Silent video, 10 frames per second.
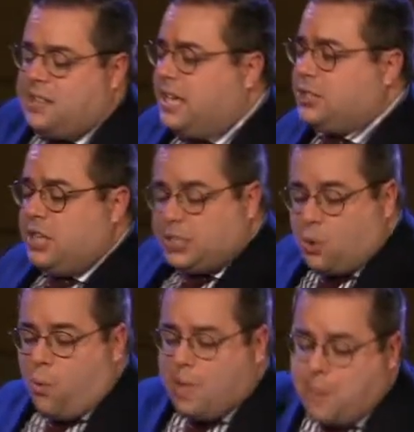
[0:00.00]
this, this
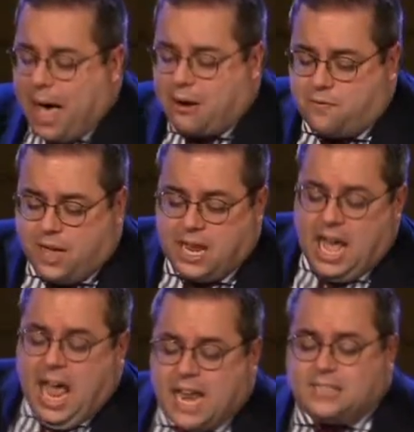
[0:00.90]
whip out of it.
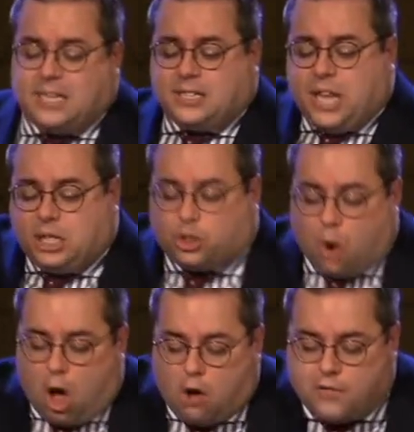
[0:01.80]
And it says he
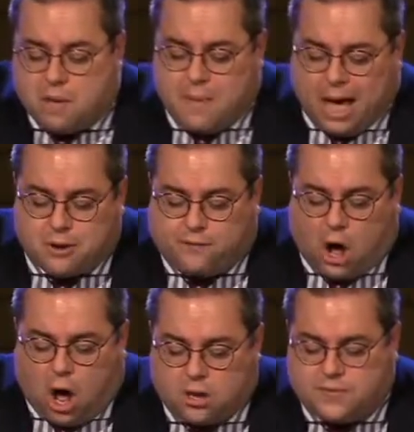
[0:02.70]
drove them out of
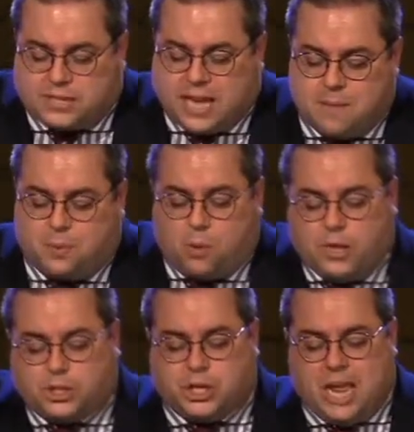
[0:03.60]
all of the temple
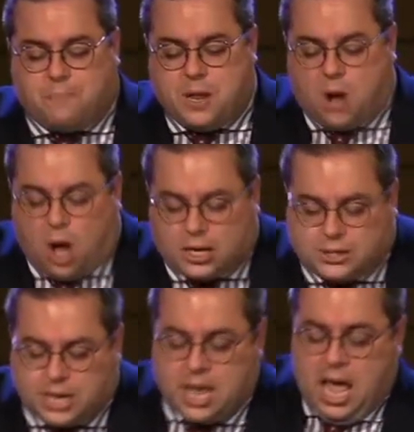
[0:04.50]
with sheep and
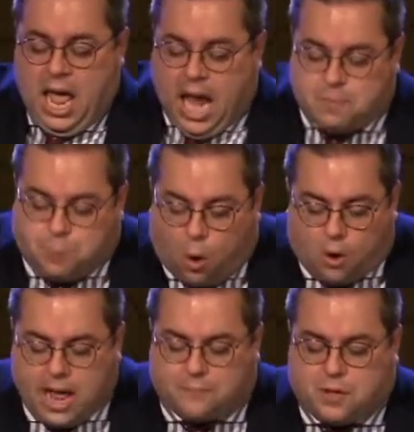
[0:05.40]
oxen and
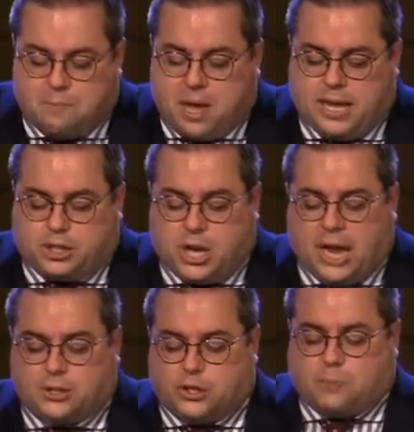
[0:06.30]
poured out the money
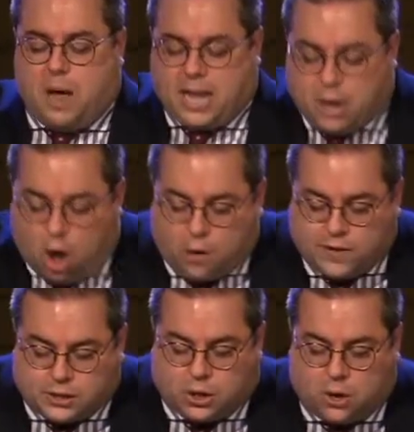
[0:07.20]
changers' money and
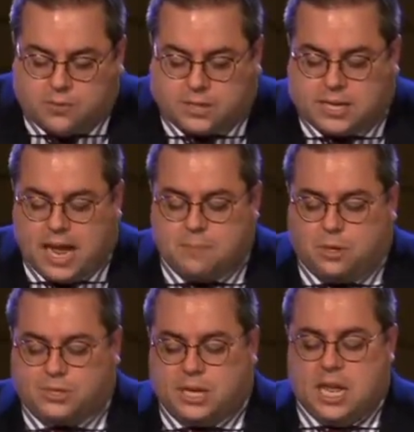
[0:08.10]
overturned the
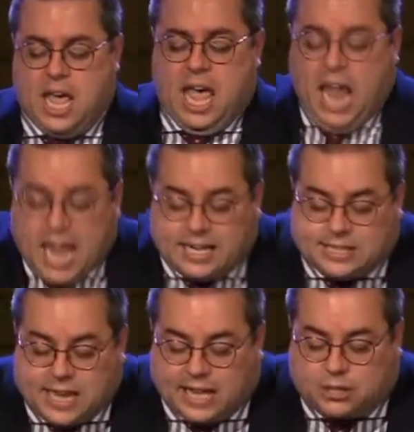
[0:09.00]
tables. And he
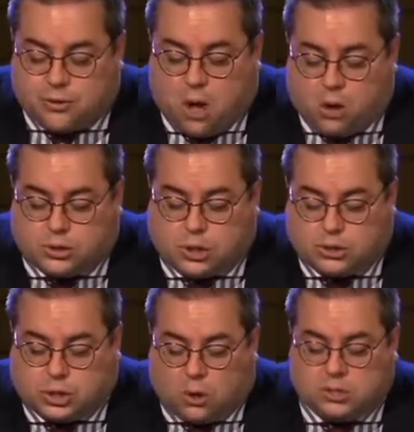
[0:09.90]
said to those who
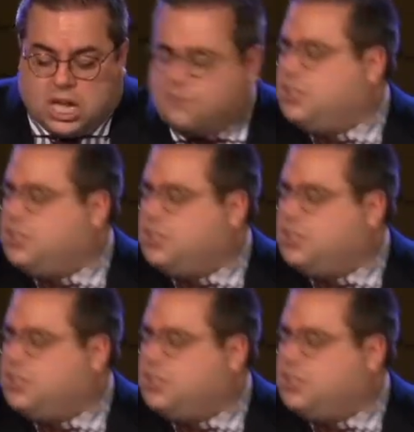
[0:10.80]
sold doves,